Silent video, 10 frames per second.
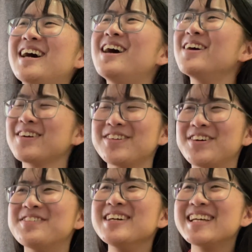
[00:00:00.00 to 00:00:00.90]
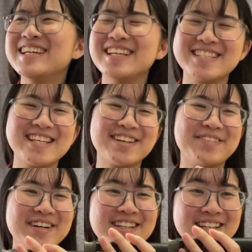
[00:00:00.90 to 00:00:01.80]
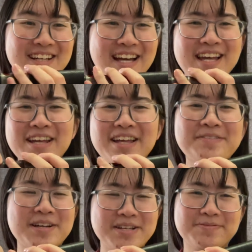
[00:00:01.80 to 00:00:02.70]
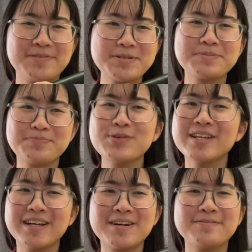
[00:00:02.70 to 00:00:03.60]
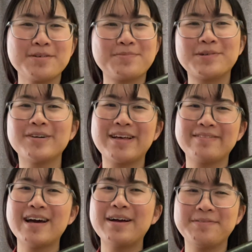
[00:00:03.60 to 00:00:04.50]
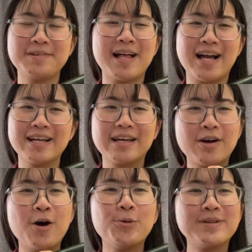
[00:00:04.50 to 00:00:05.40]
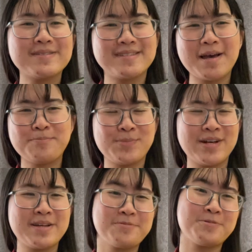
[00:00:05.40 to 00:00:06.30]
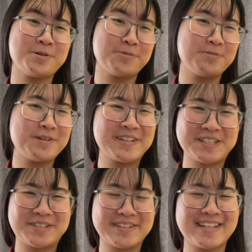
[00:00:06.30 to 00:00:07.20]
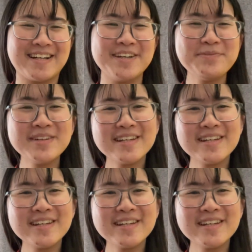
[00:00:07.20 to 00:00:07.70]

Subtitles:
ergonomic, is that a word? And anyway, it feels pretty comfortable, and I feel like I can hold this and play it for a very long time.